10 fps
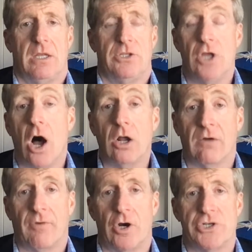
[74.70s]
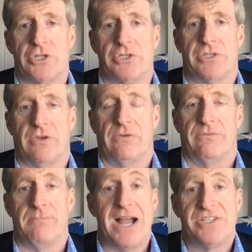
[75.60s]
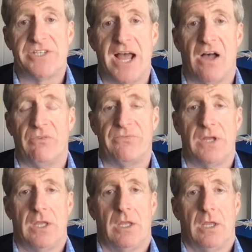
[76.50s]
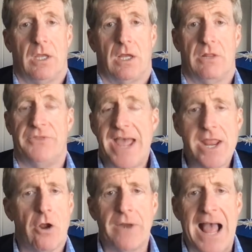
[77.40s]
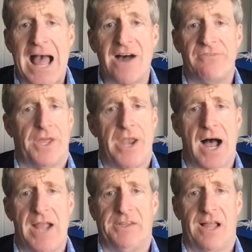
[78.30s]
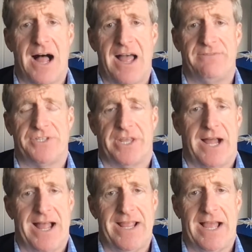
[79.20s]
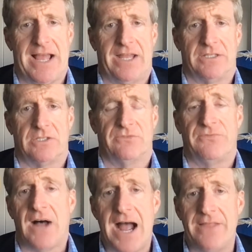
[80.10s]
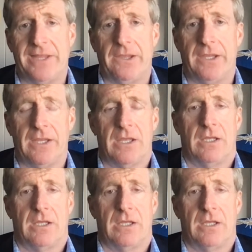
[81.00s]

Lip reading: younger versions of myself, they don't have the 9 lives that I had to finally